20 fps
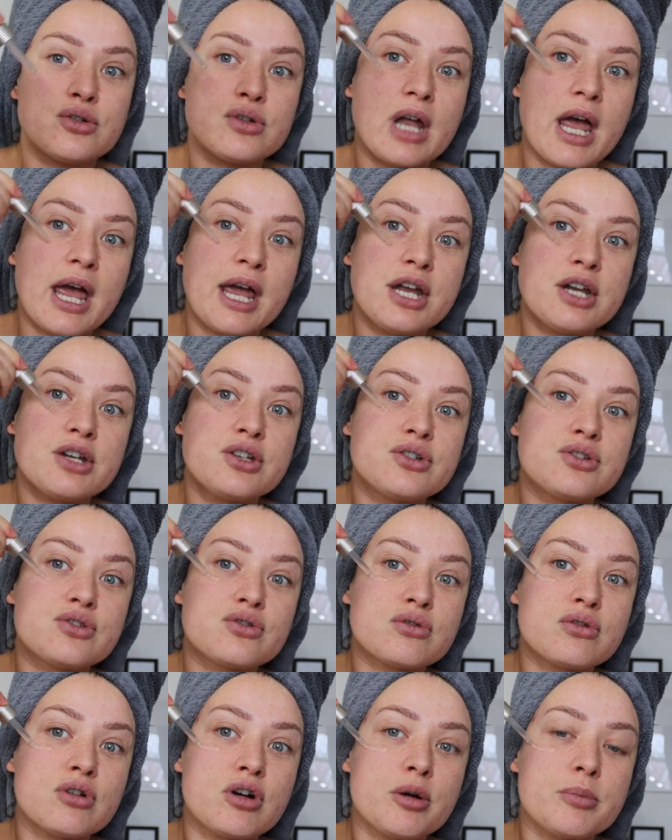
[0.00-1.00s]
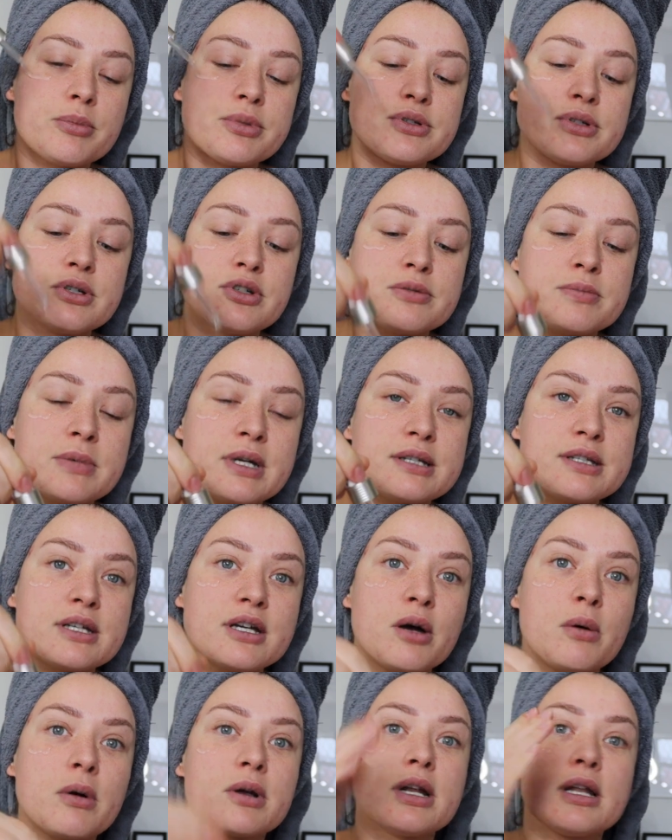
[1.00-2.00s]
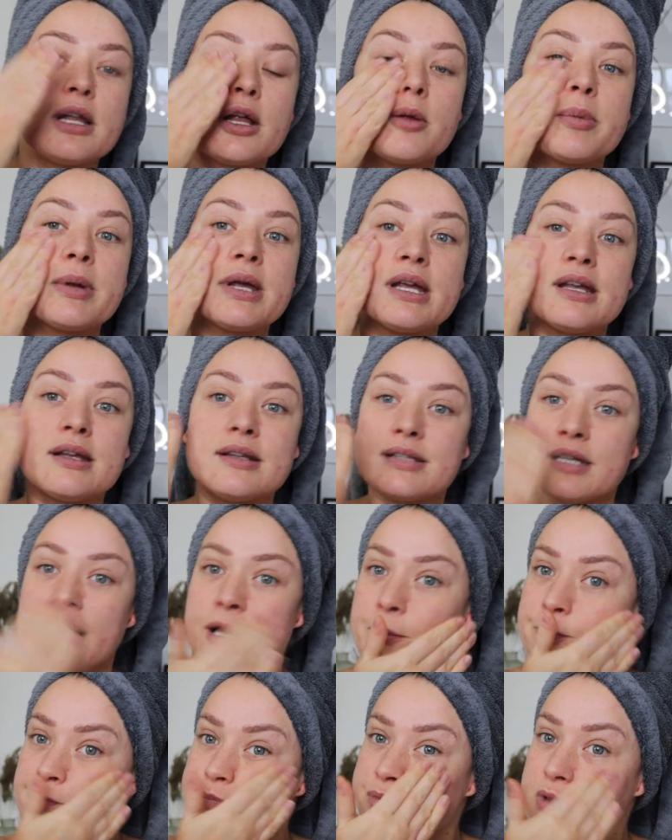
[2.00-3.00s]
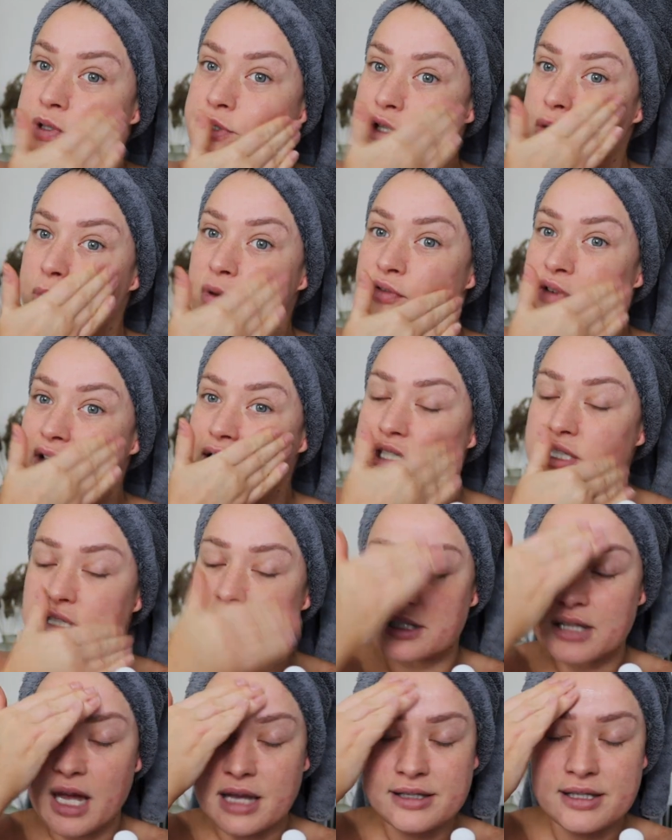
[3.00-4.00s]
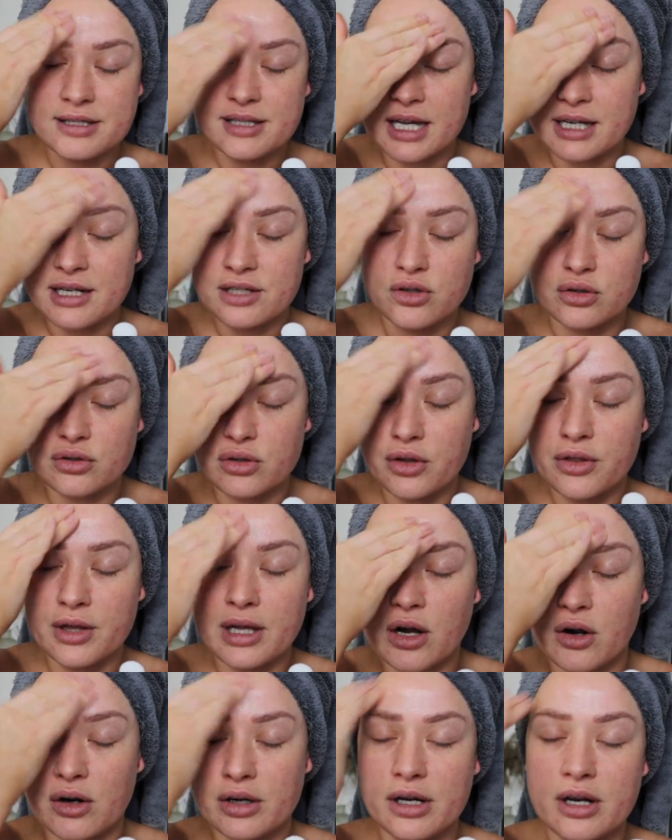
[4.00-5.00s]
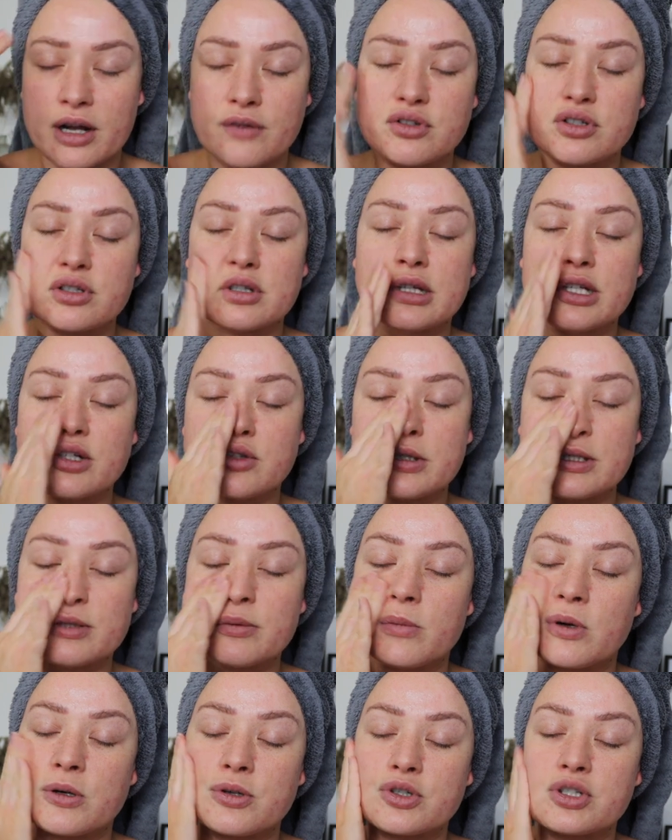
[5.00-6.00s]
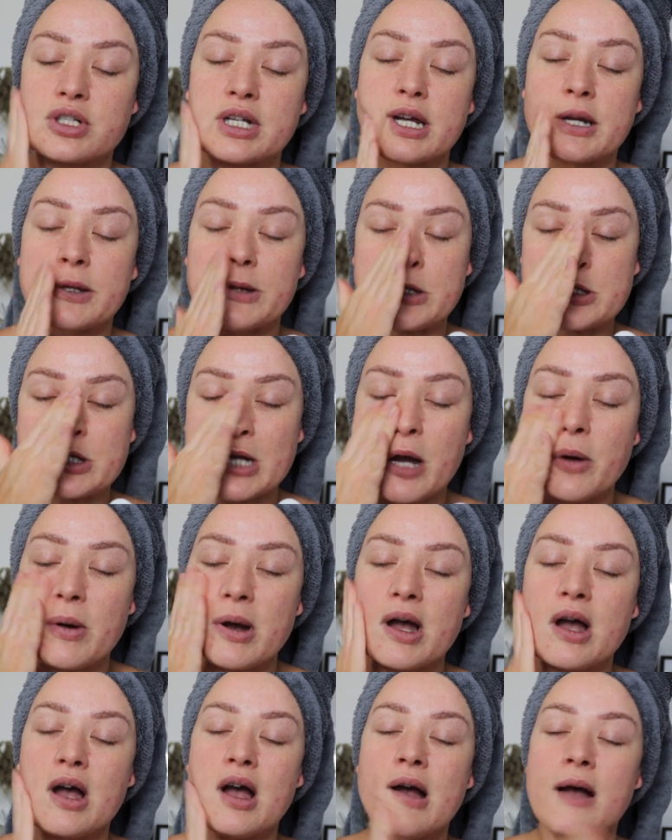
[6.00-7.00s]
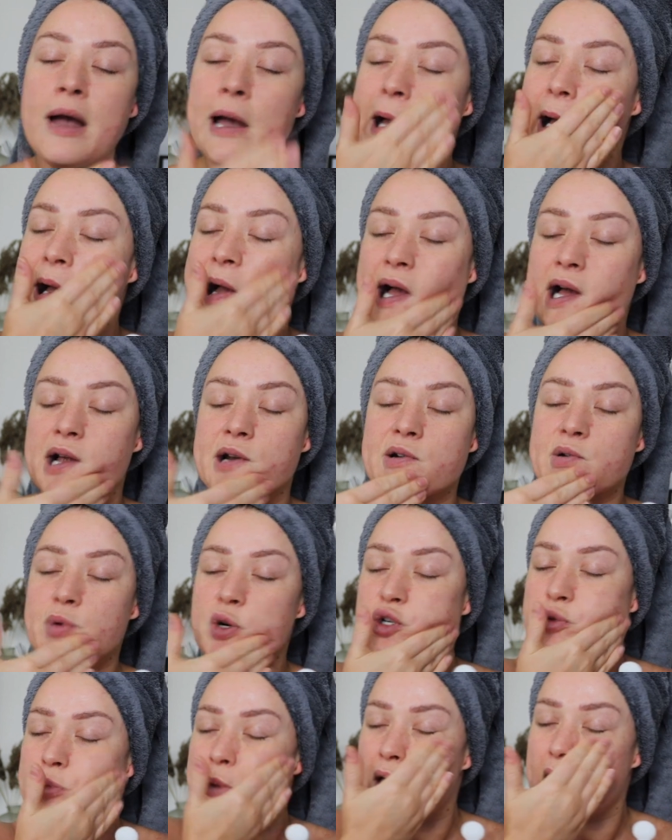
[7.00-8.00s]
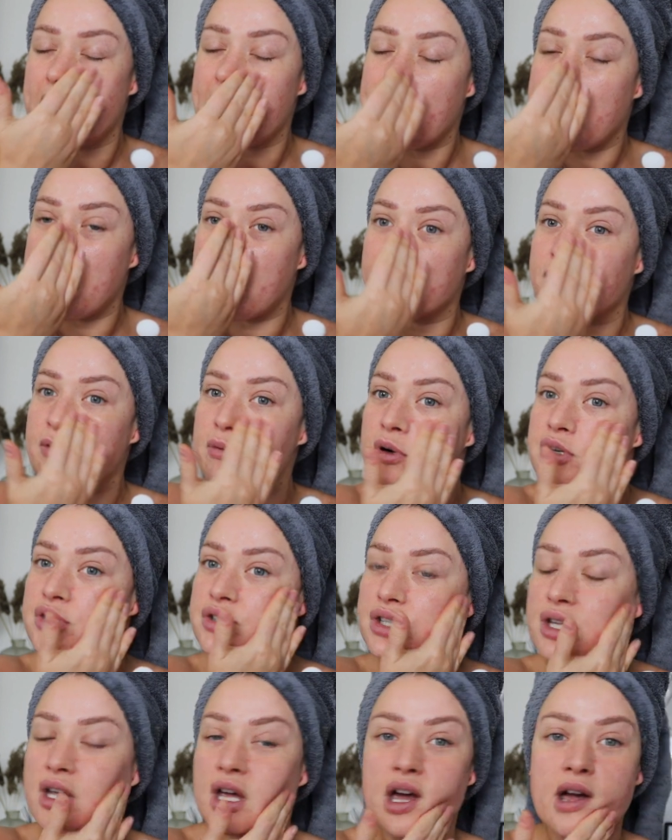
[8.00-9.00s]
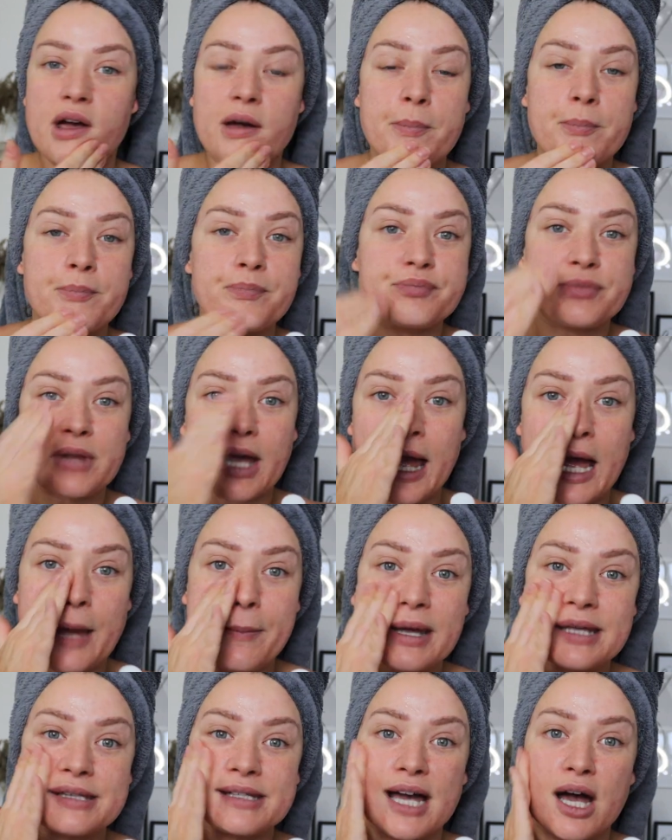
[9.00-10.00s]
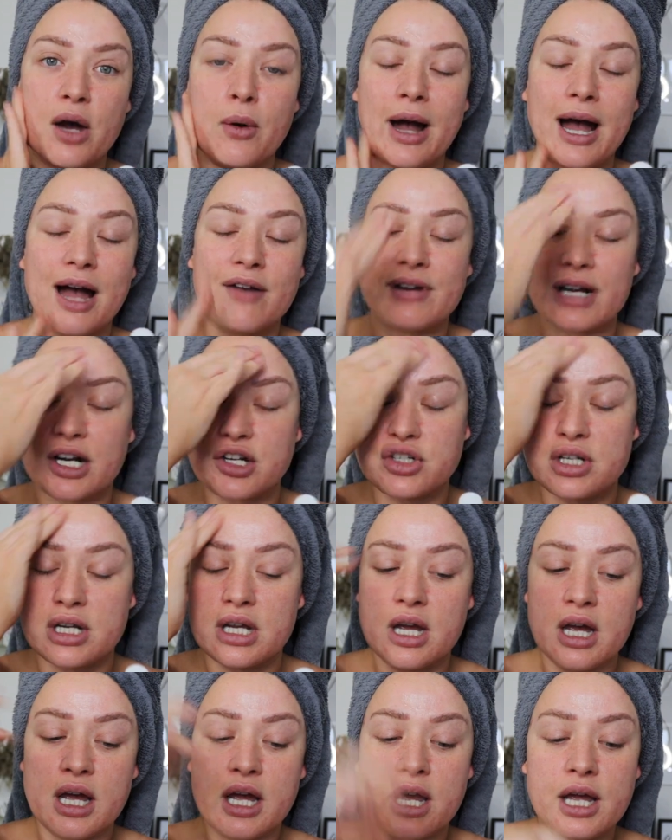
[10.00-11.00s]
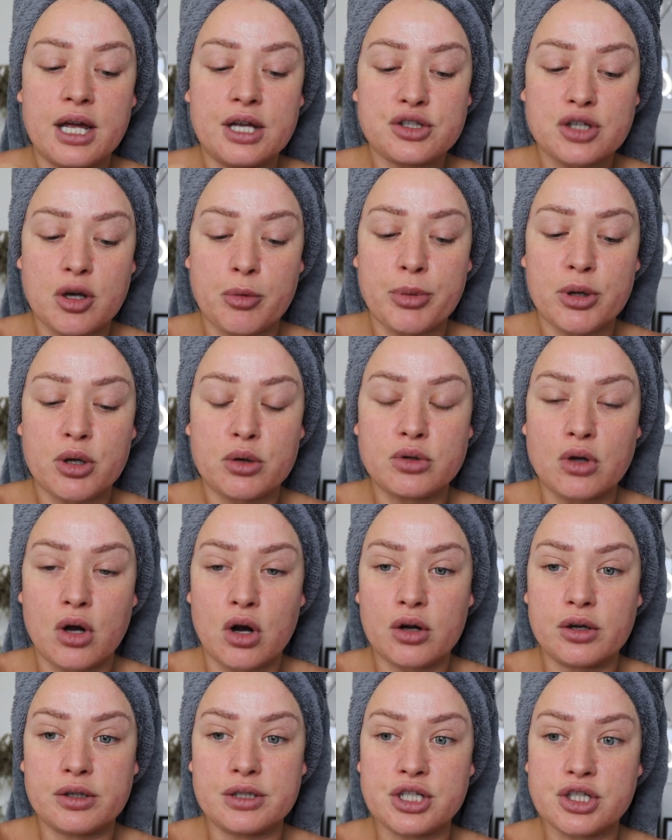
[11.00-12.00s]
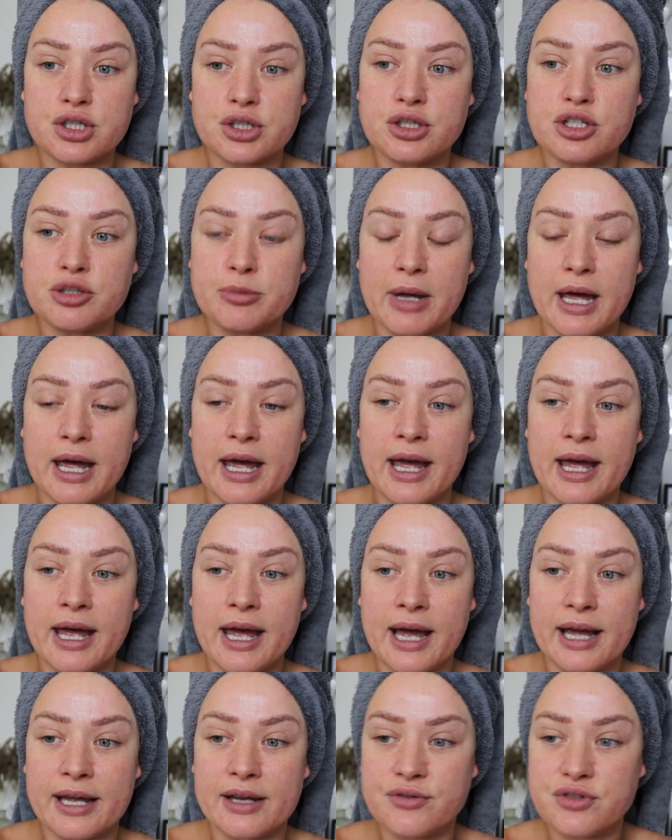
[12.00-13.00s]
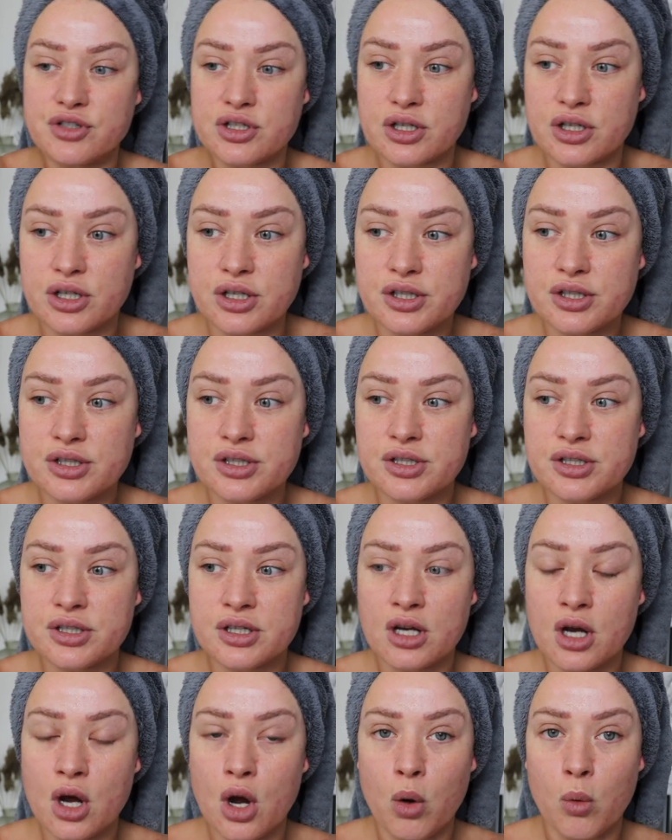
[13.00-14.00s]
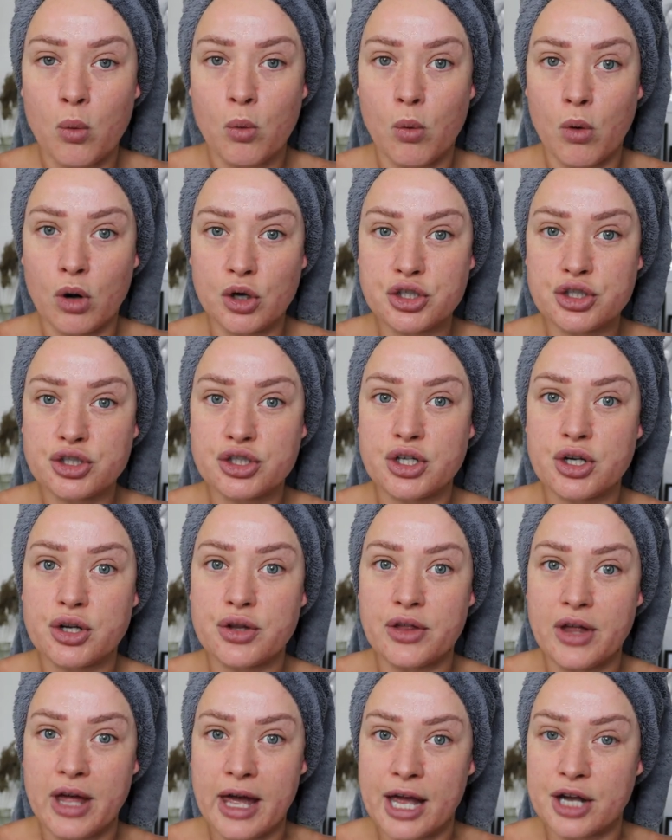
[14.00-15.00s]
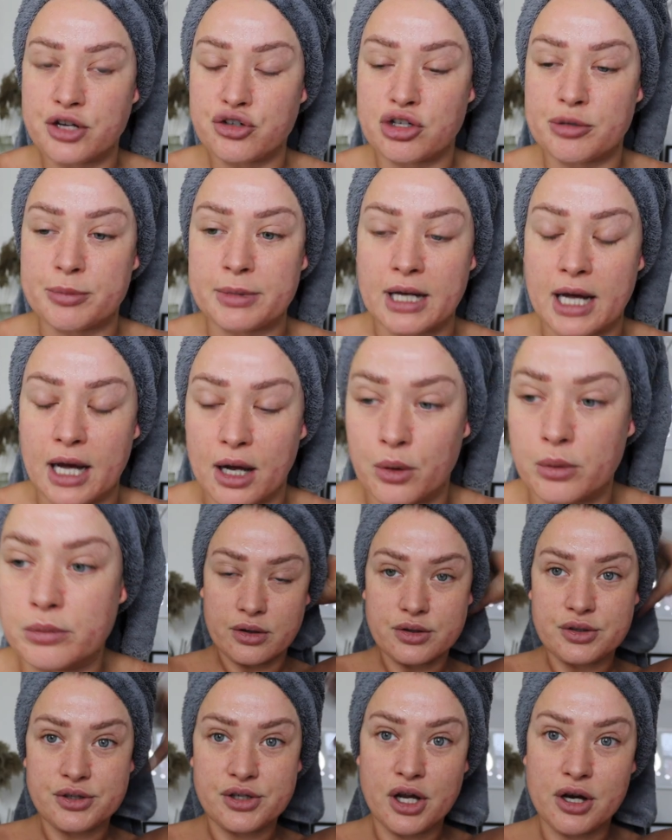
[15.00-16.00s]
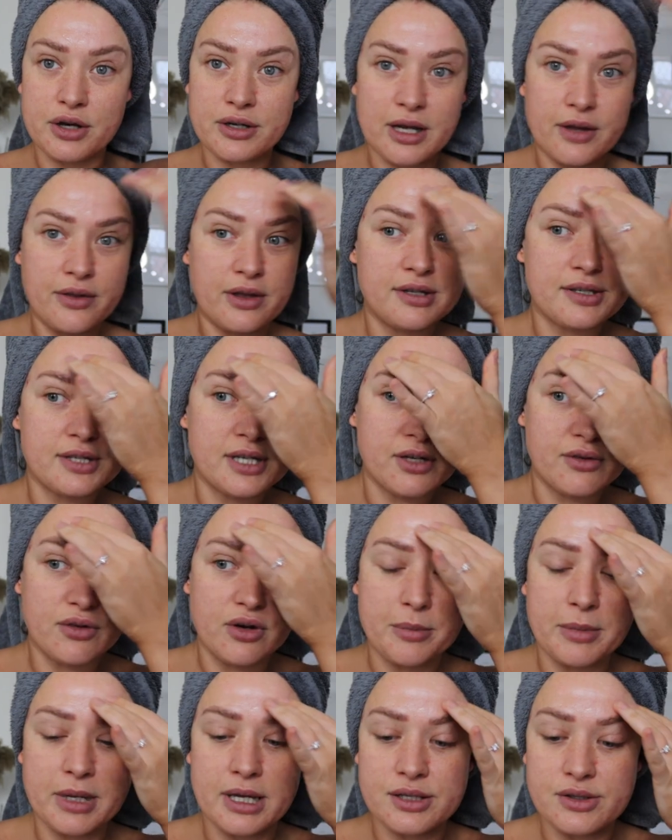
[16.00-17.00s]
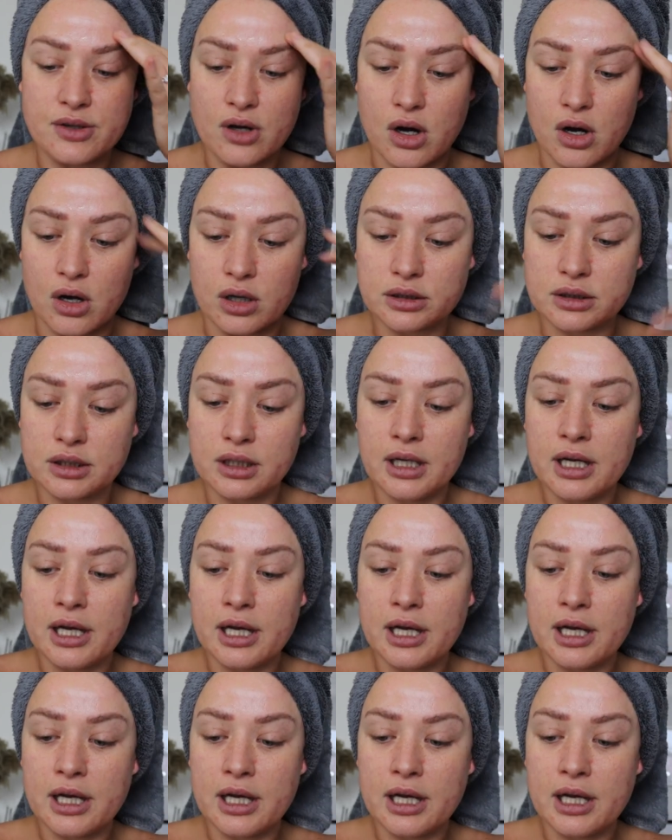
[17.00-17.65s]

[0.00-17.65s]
age drops. So it just makes it go on a little bit easier. So my face is, as I said, it's got nothing on. I've just literally washed it in the shower and washed my hair, washed the hair mask out. I haven't actually shampooed or conditioned my hair. I have just washed the hair treatment out. So now the serum is on.